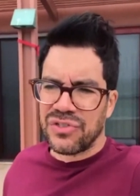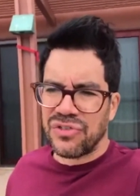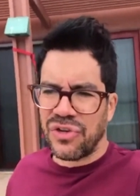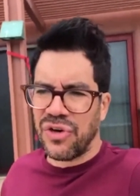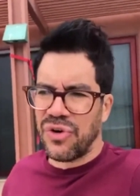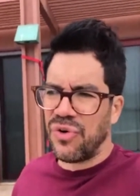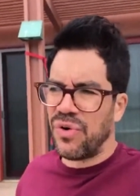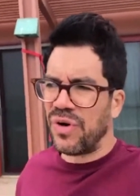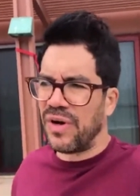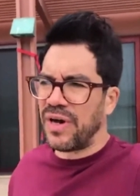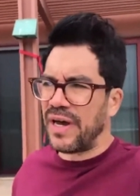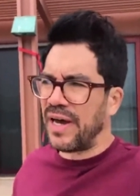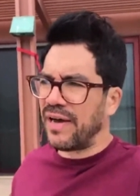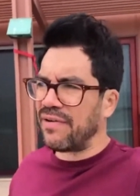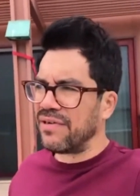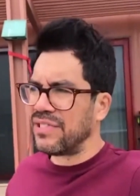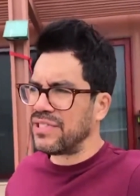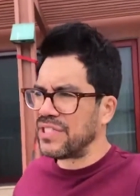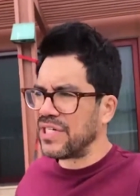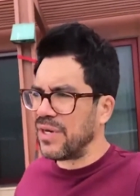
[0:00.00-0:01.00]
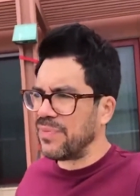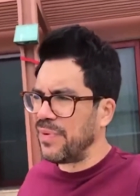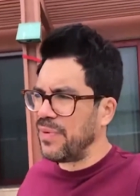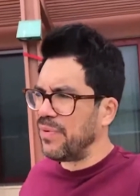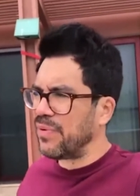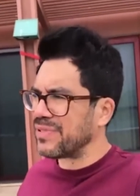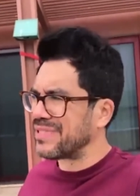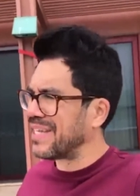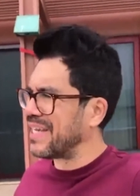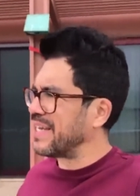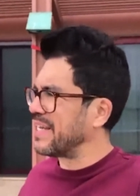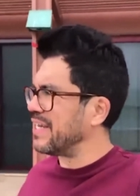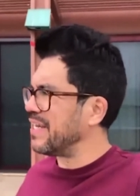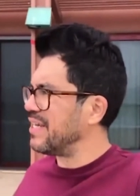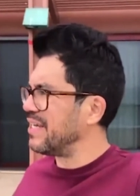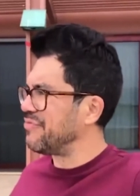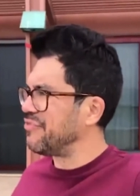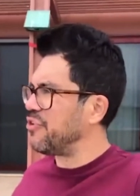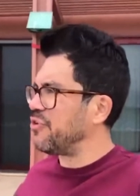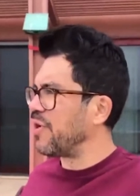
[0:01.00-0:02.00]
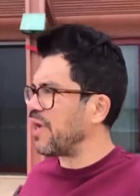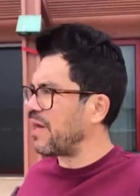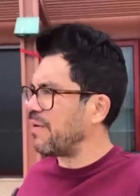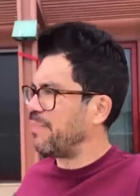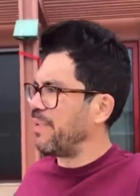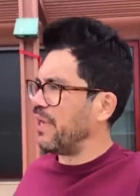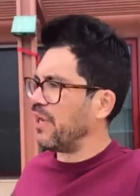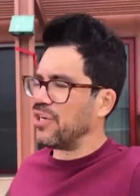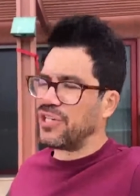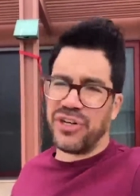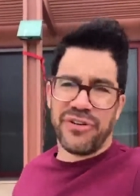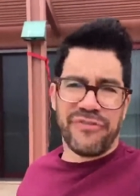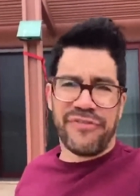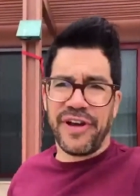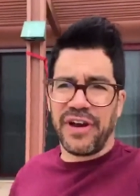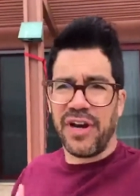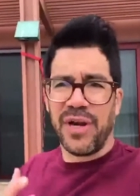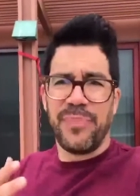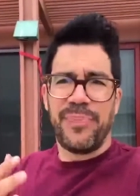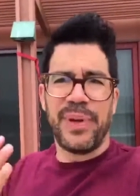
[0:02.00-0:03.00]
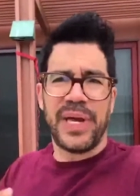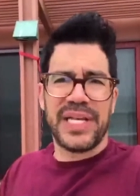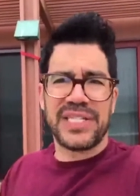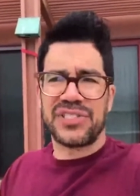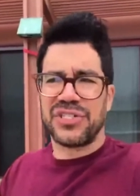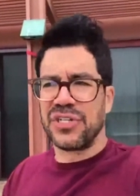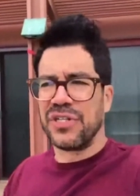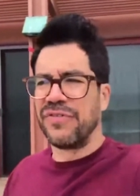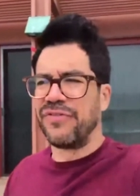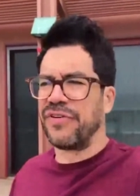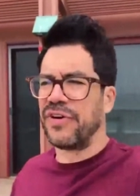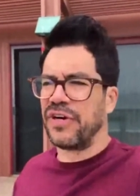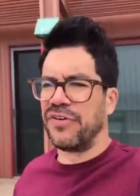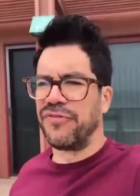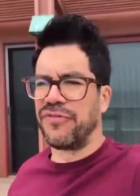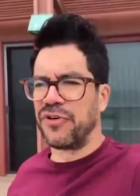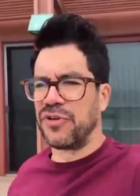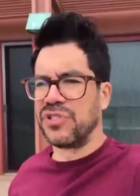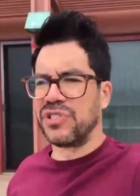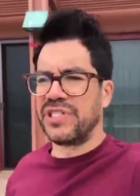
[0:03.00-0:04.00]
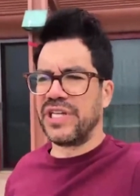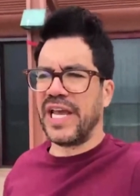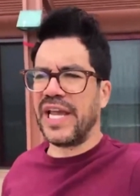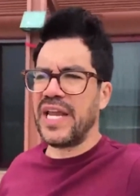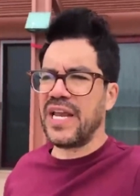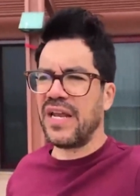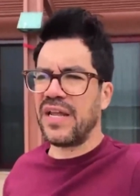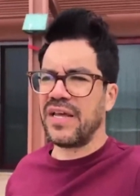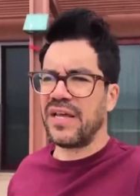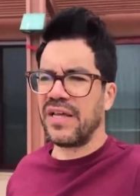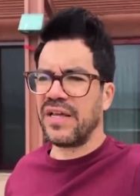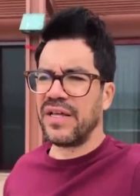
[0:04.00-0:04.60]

So I always tell people it's like if you gotta be on your very best on the very first date,